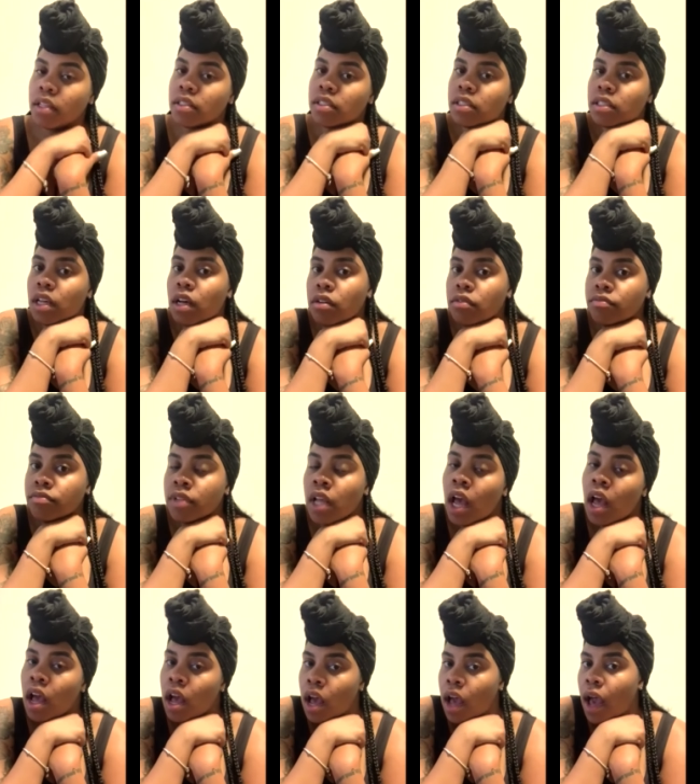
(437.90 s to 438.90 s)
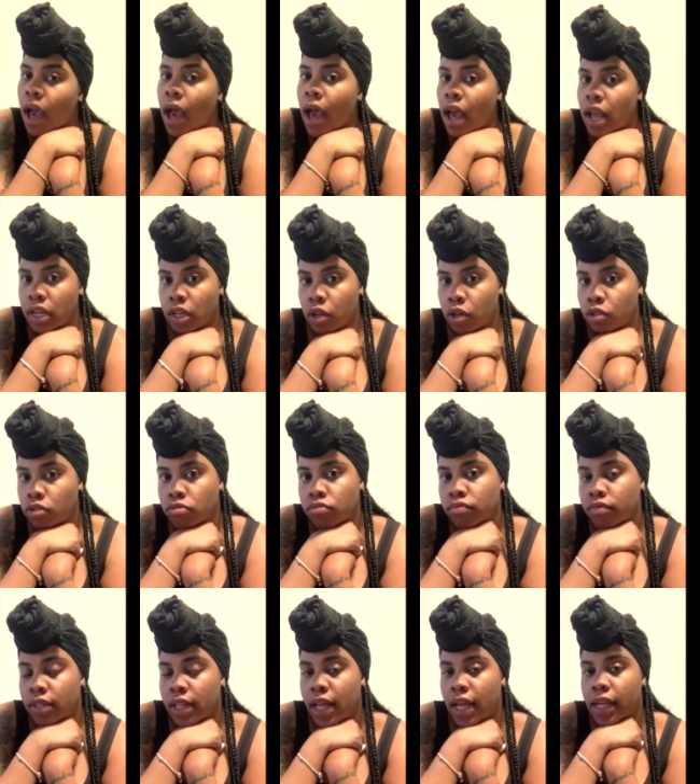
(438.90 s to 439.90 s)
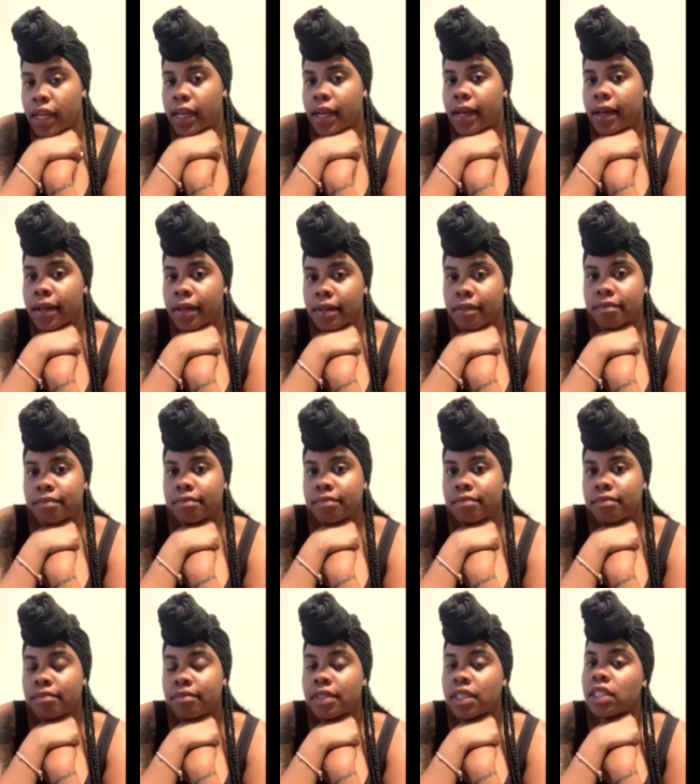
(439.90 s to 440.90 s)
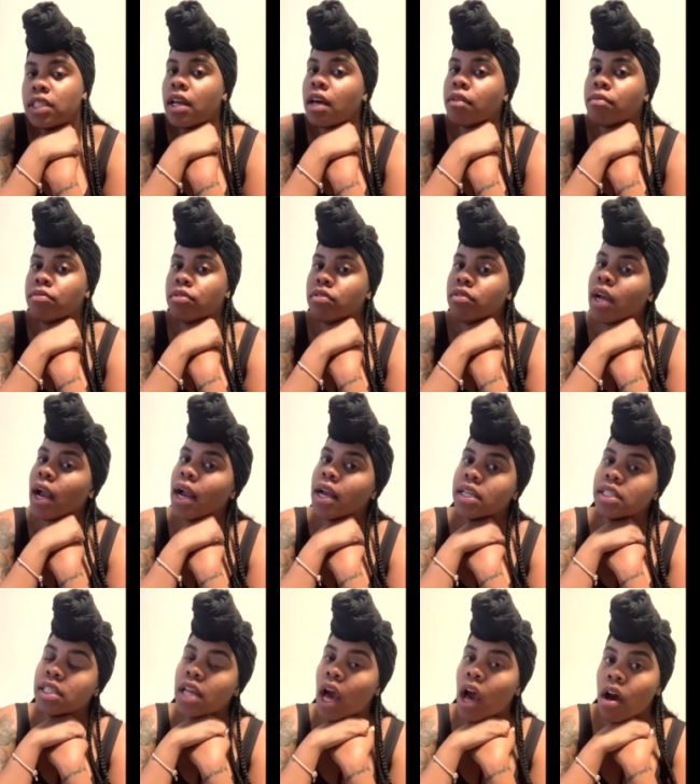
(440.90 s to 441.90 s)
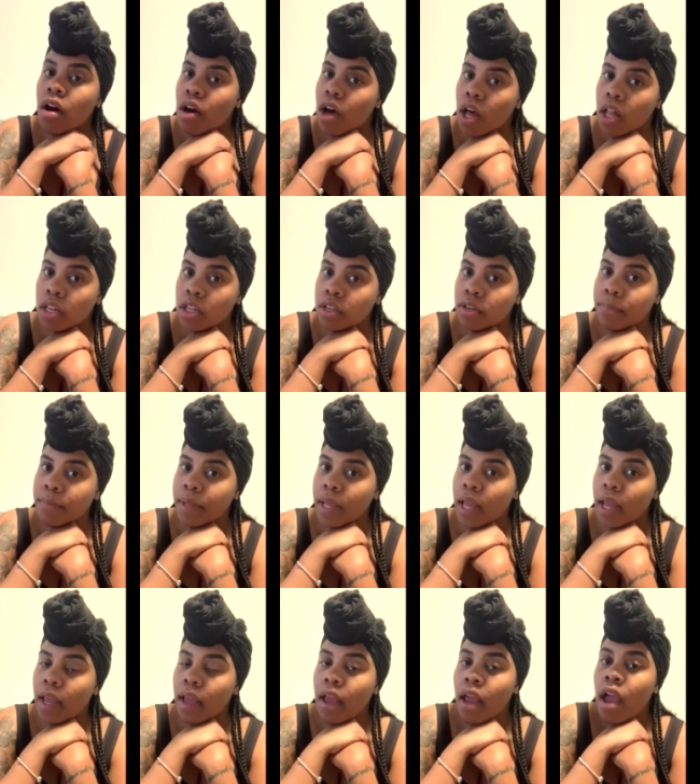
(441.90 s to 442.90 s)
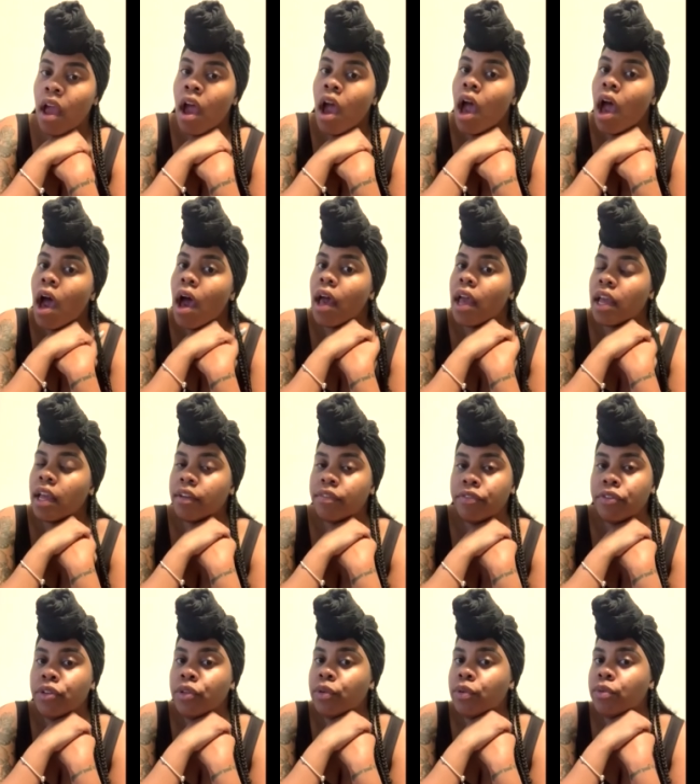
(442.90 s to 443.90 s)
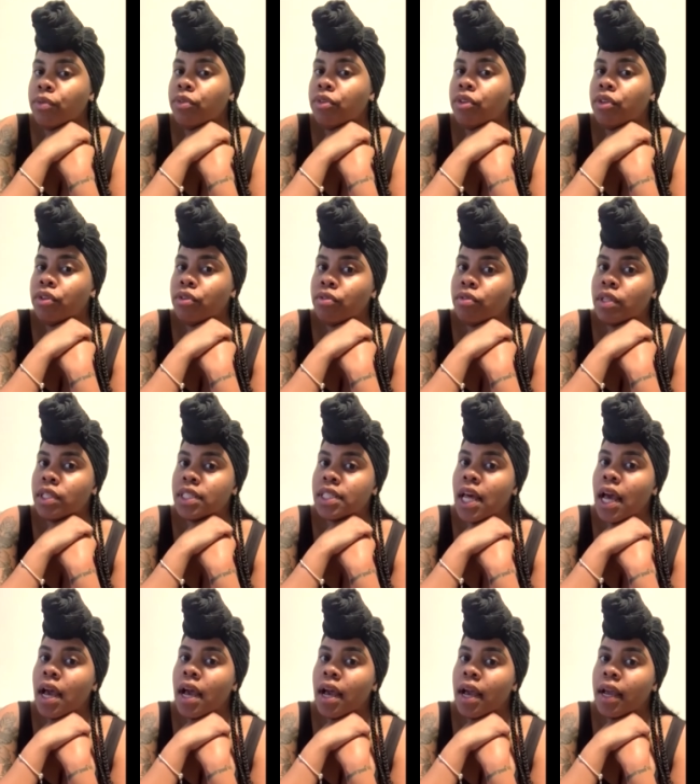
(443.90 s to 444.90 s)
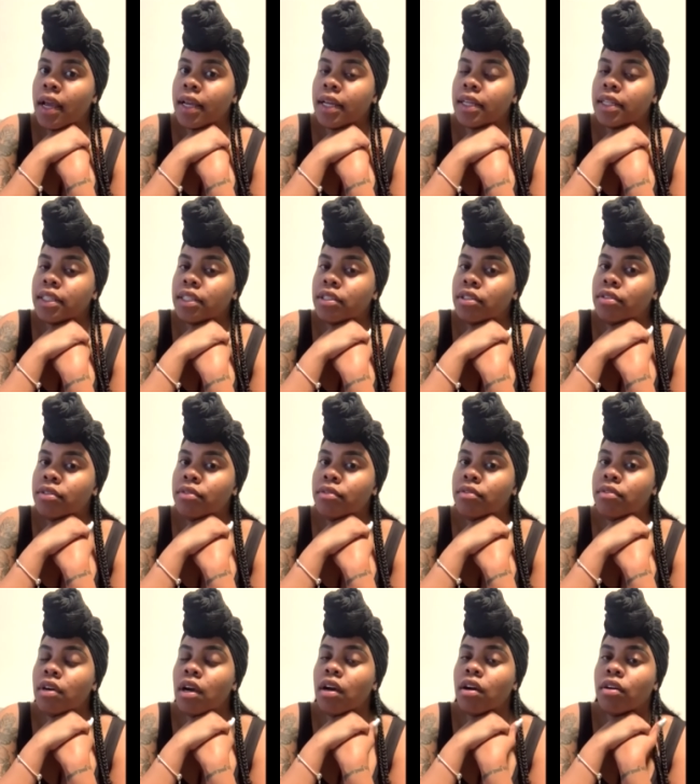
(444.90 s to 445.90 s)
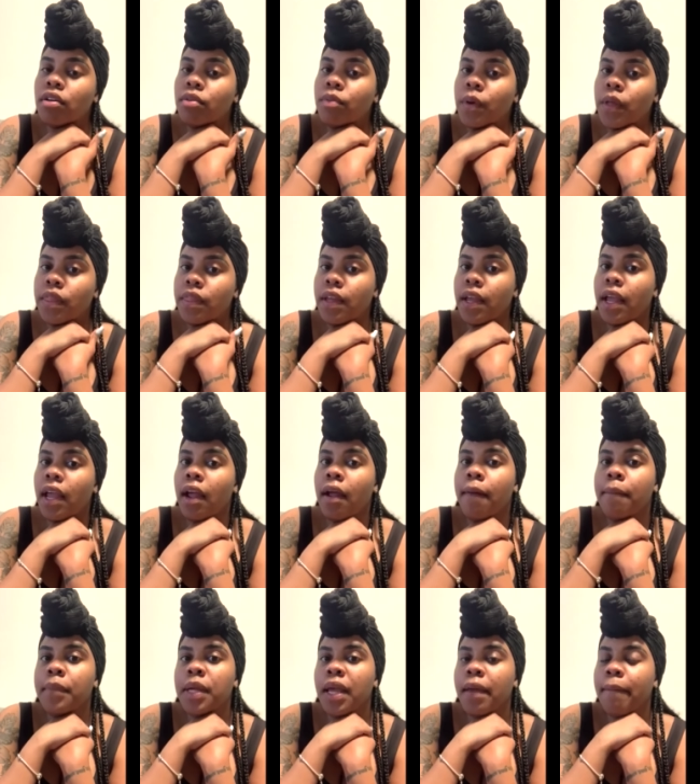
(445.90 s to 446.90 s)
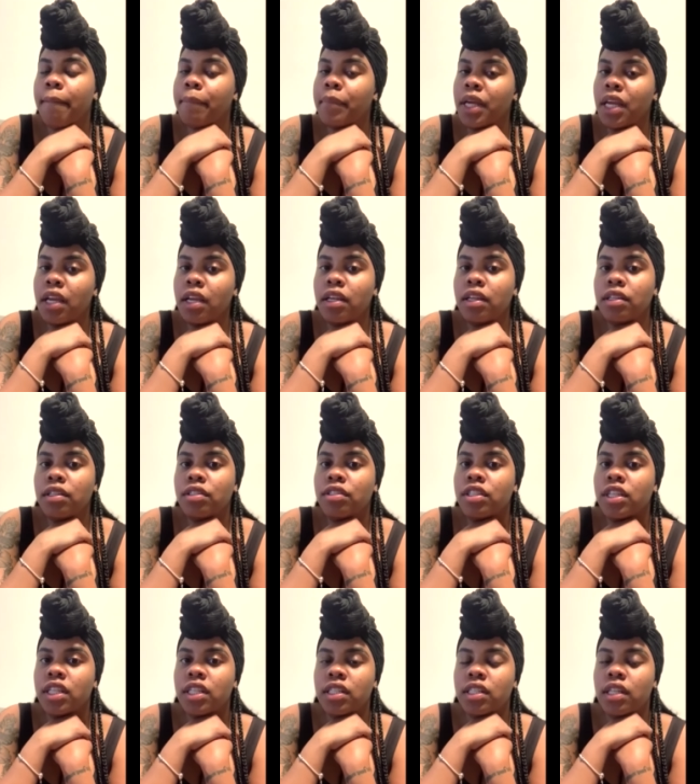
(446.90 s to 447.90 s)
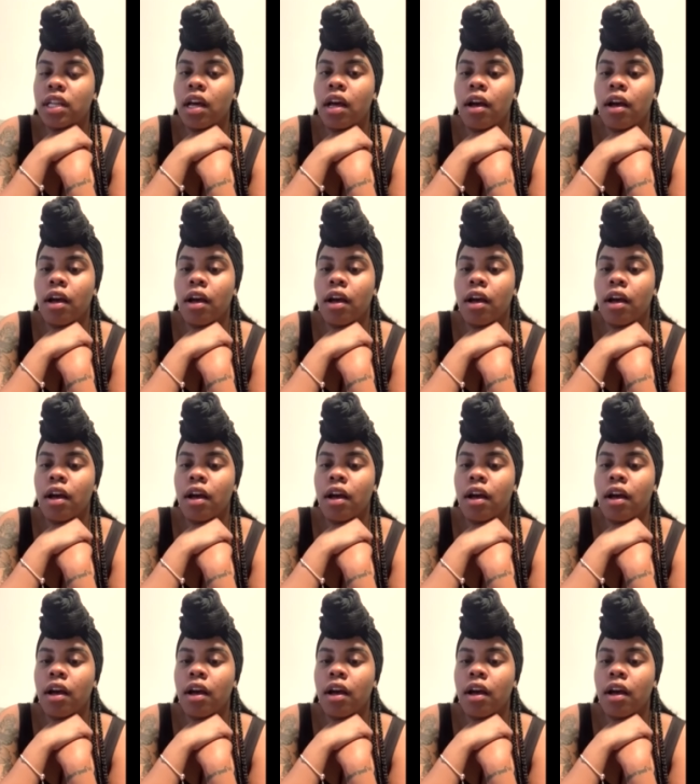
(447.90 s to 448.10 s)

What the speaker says: So I hope that this helped you guys out a little bit. If you do decide to go with the Airbnb, just